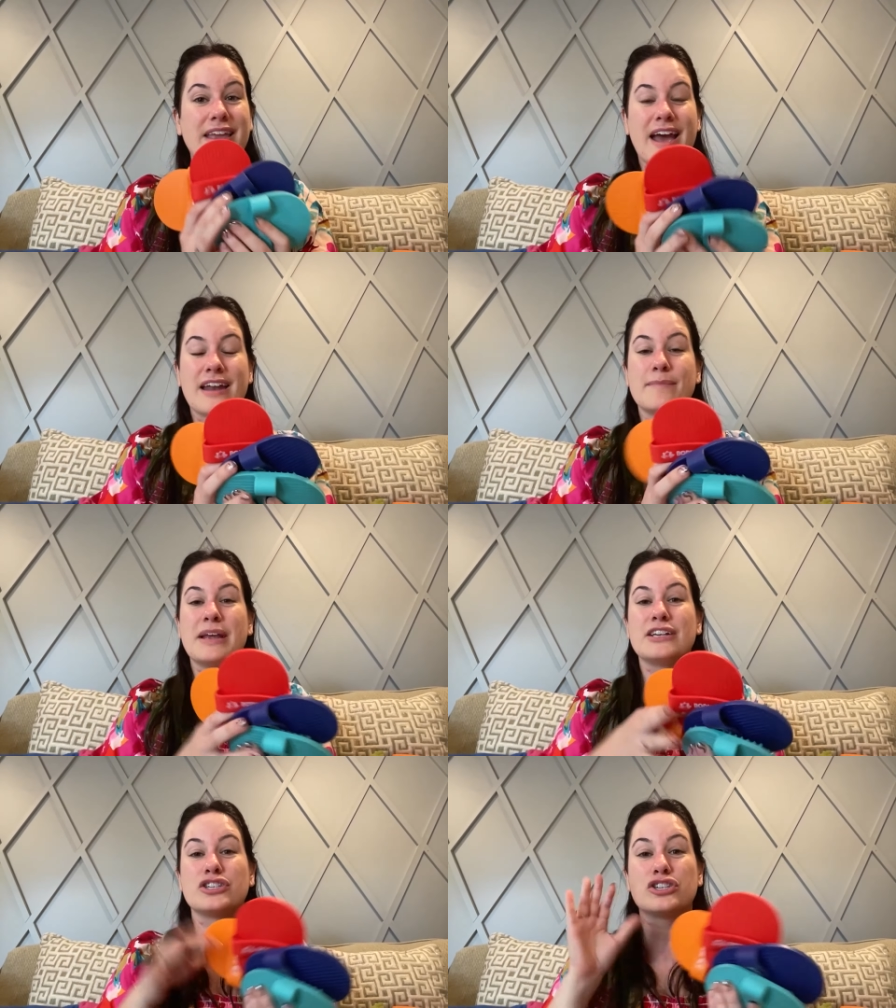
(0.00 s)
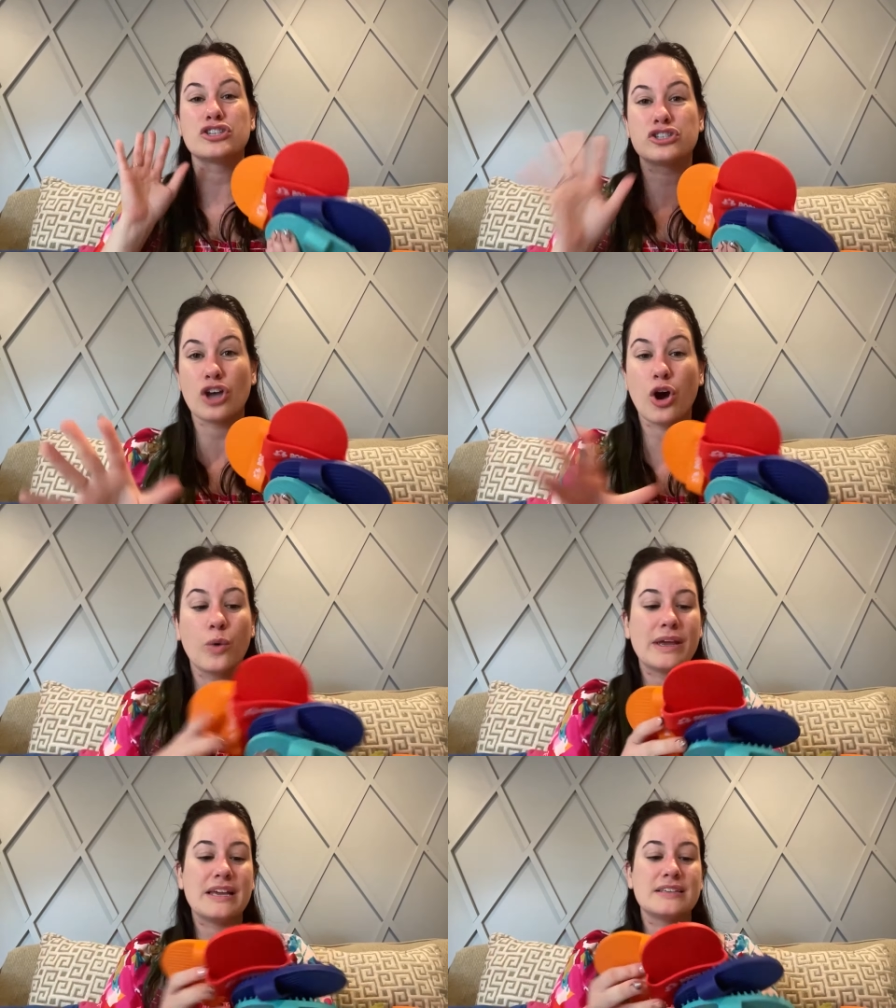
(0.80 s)
Again, it makes
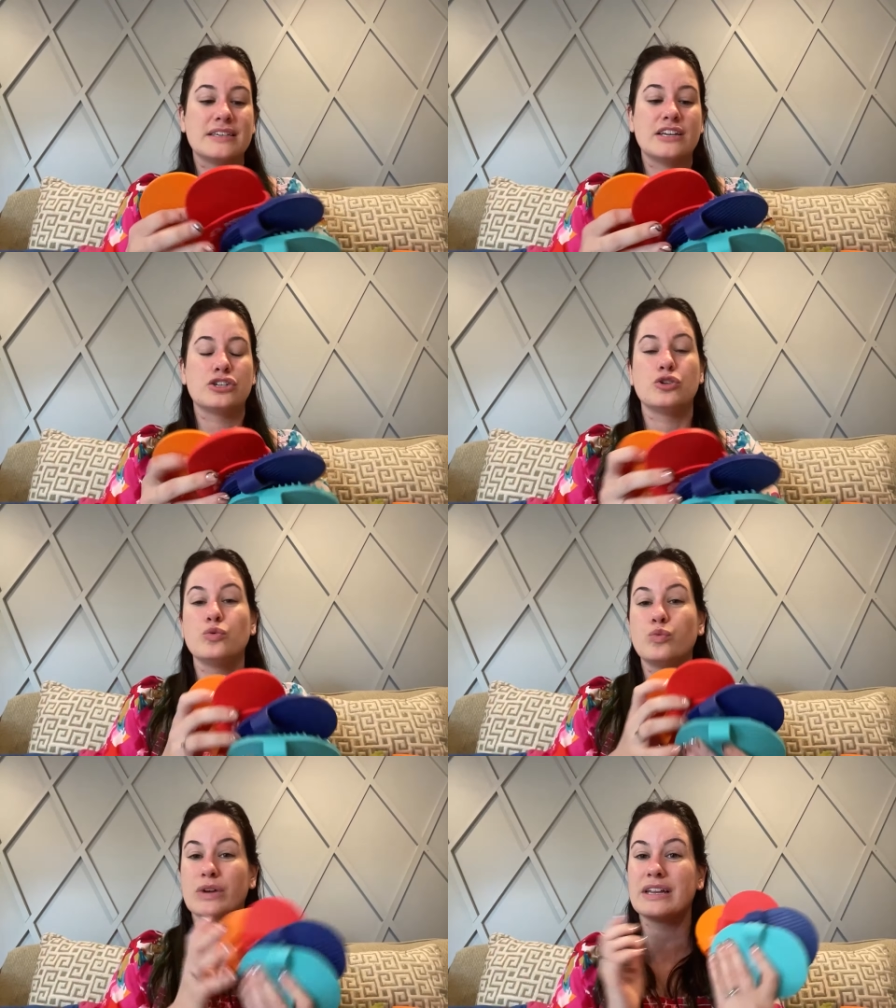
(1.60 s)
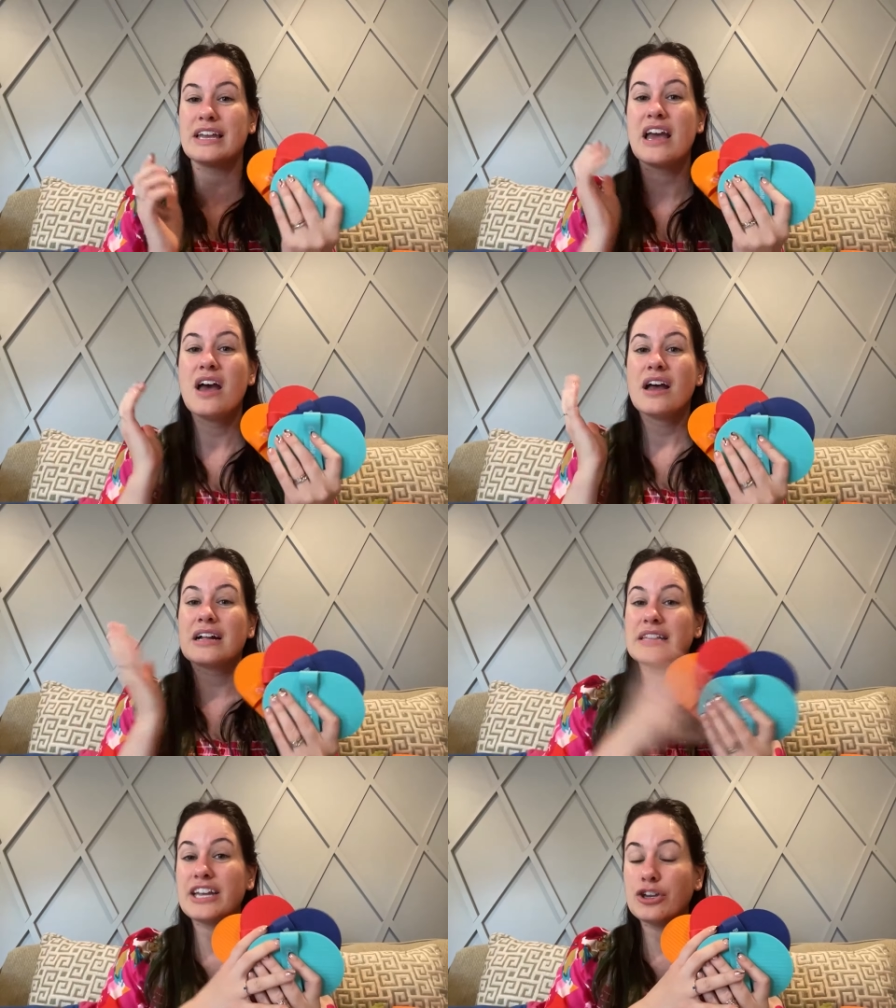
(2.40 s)
so easy to really
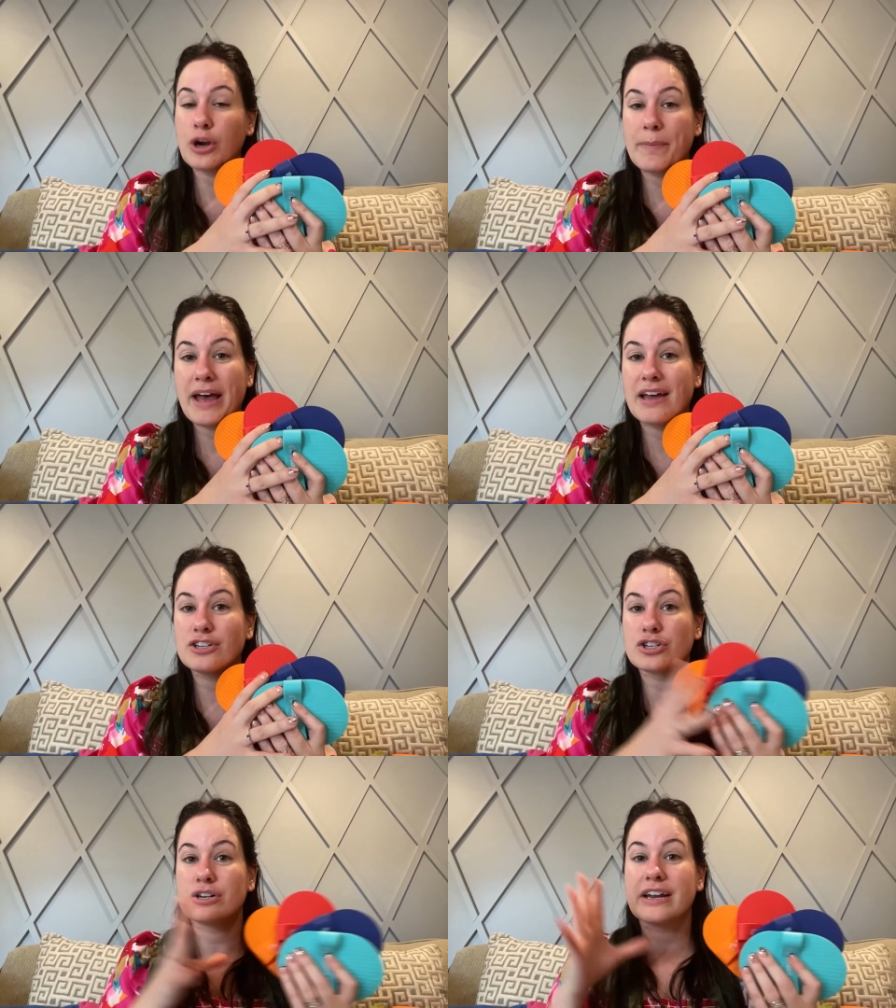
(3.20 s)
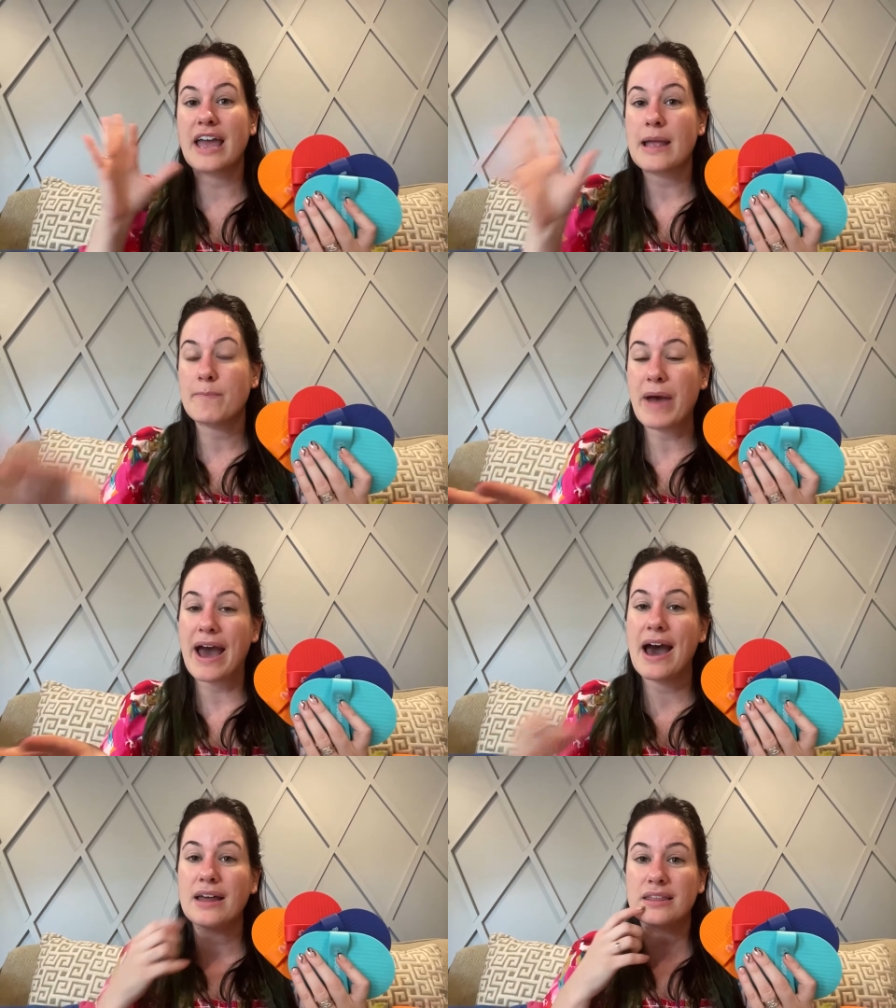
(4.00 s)
clean your pet during a
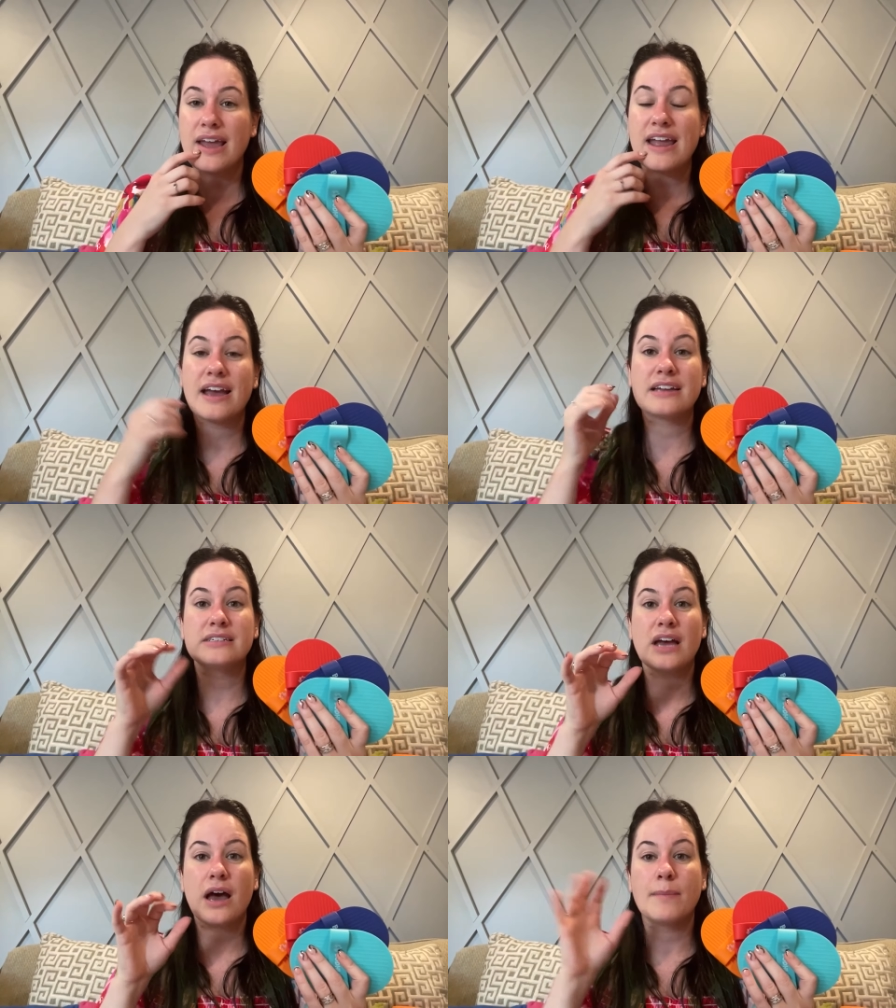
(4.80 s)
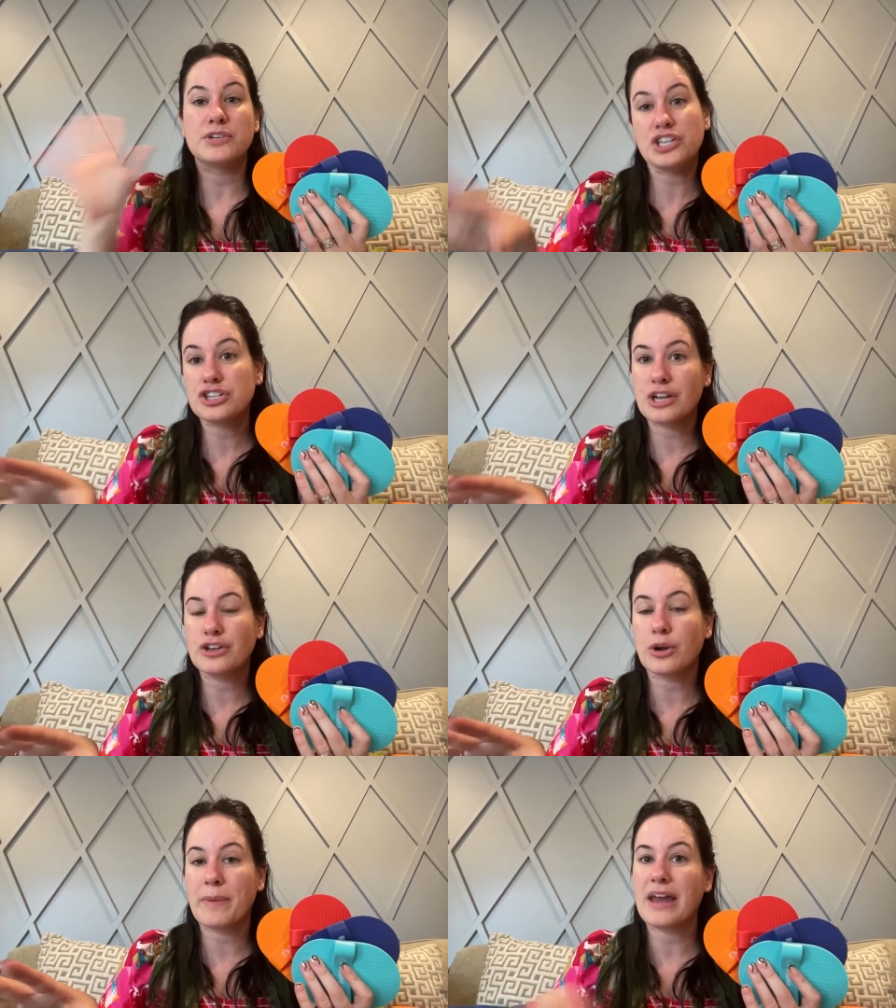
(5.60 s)
bath and um,
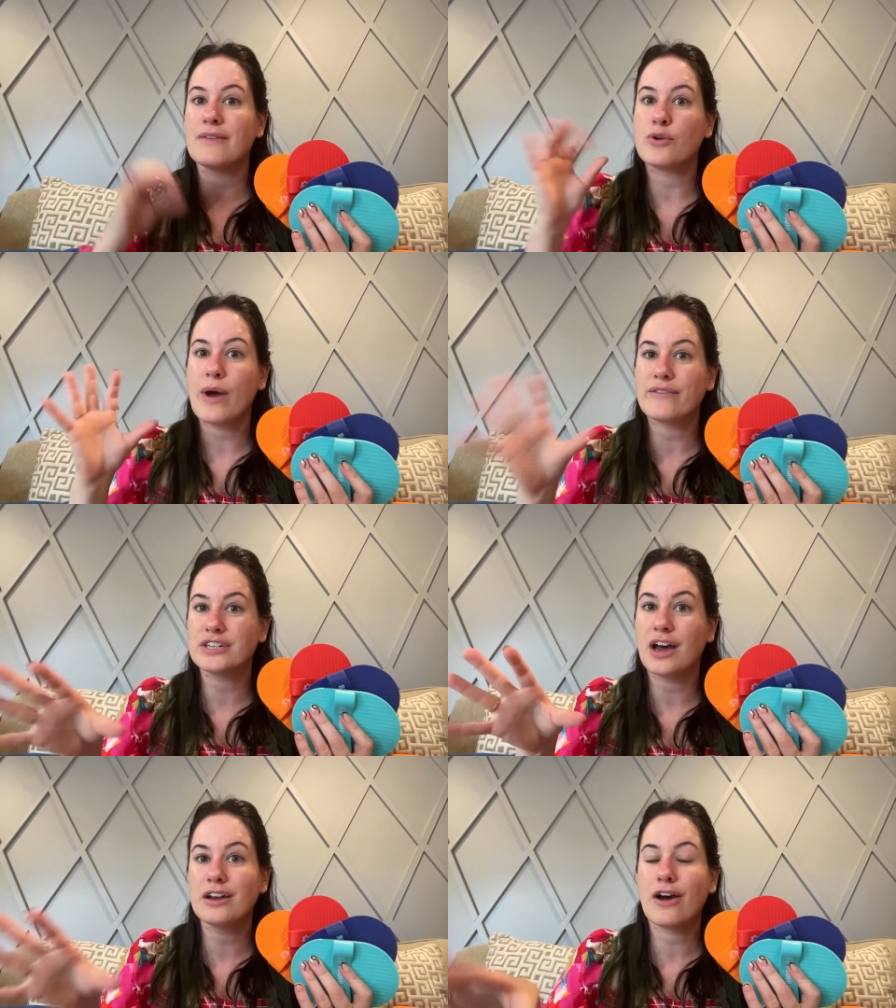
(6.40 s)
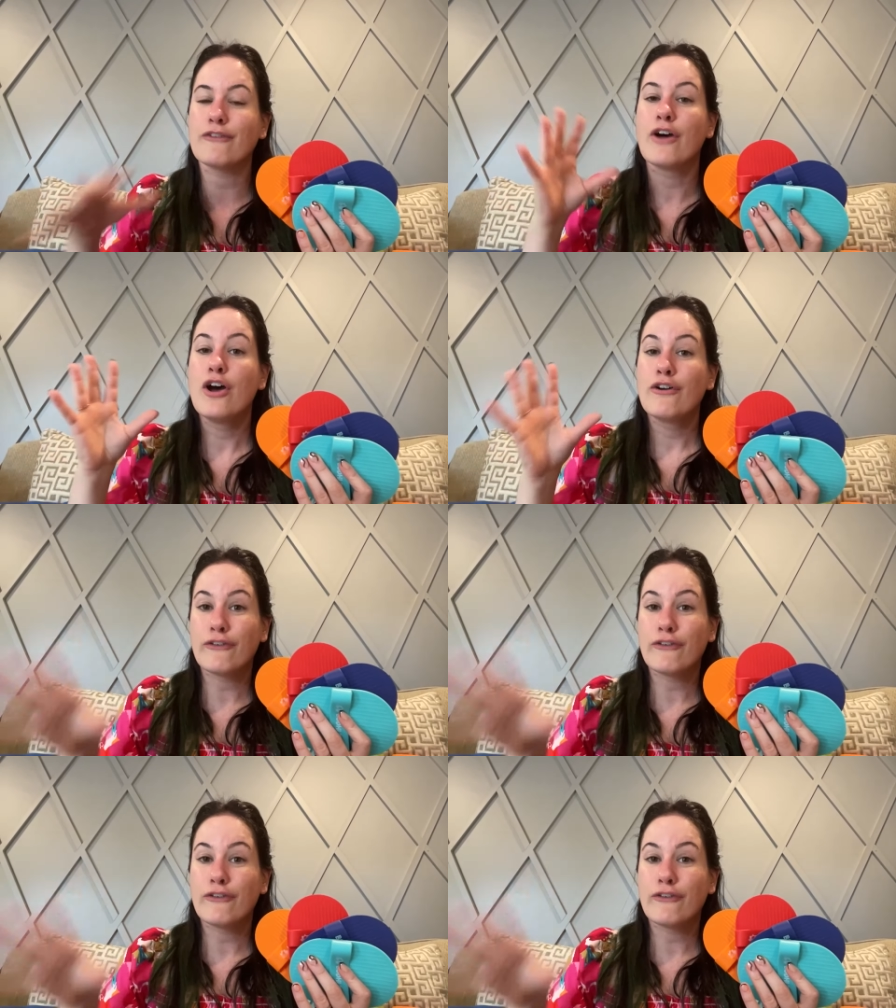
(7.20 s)
de-shed your pet if you have a ton of